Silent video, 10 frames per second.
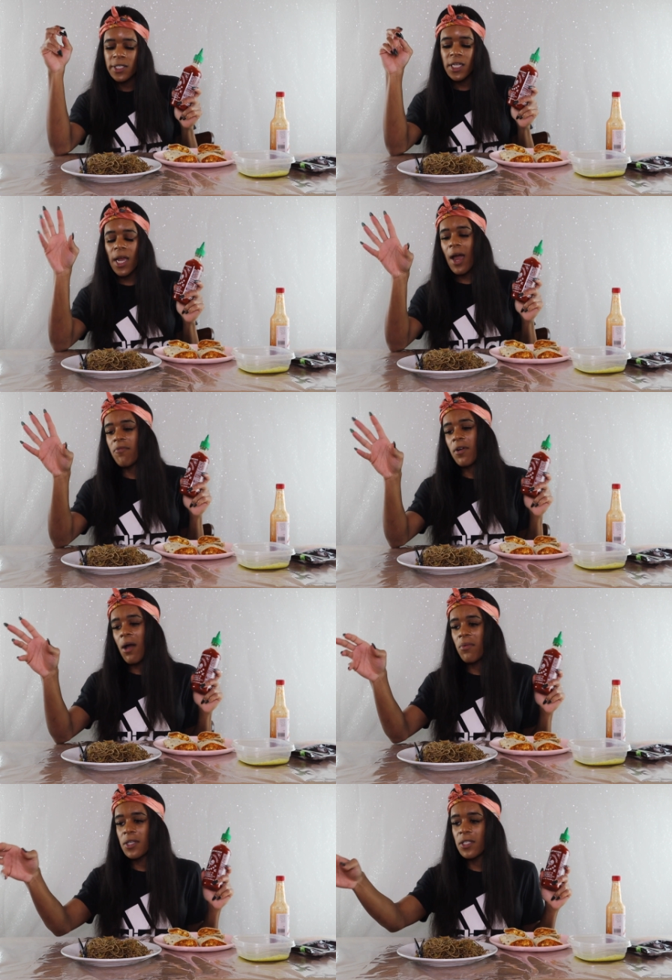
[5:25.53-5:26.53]
Dang, I
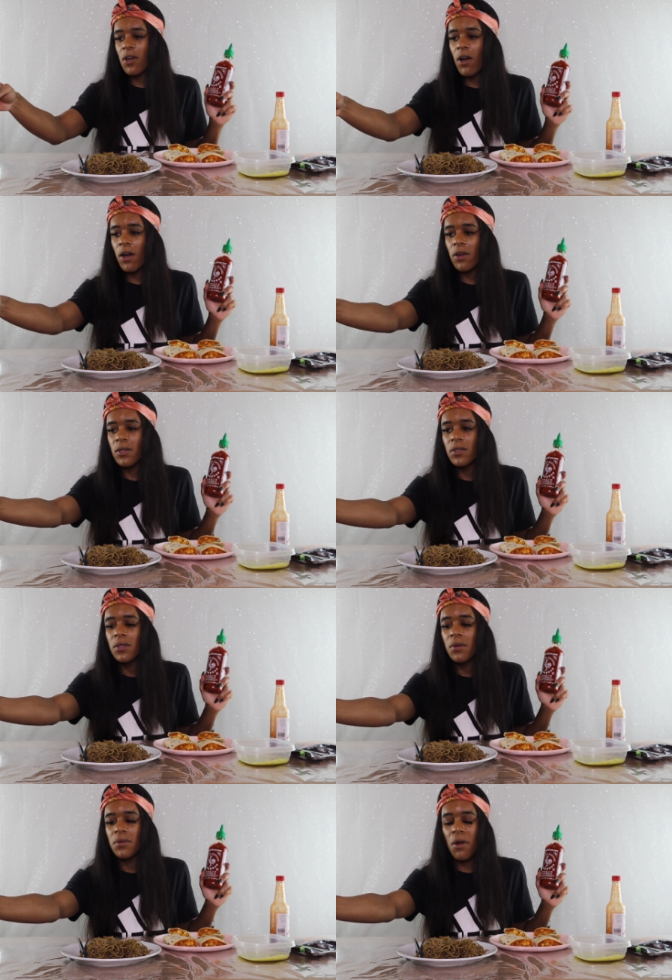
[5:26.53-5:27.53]
forgot what it's called.
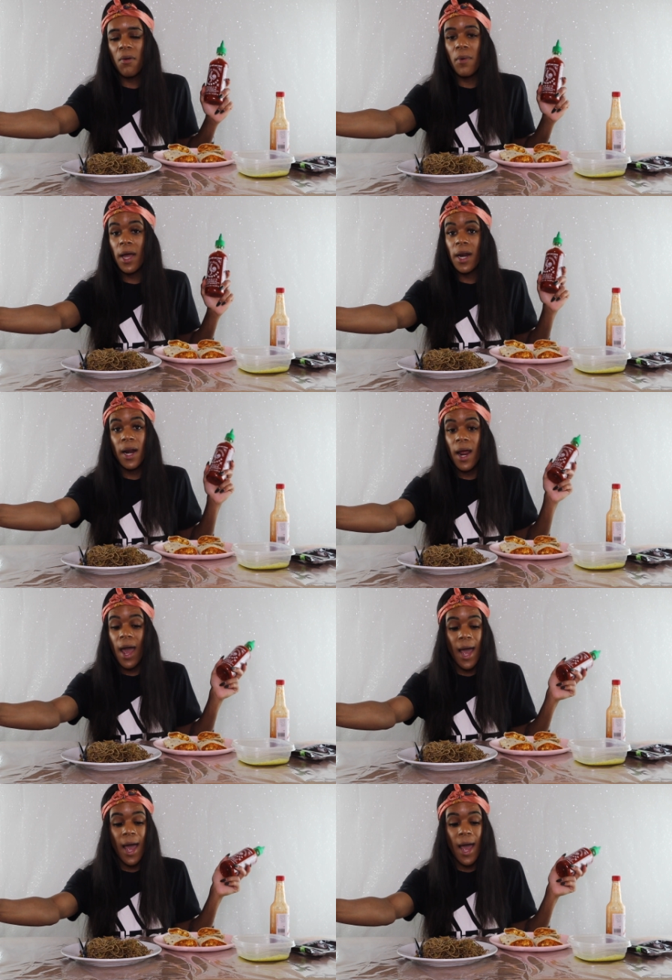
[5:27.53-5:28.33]
Never mind.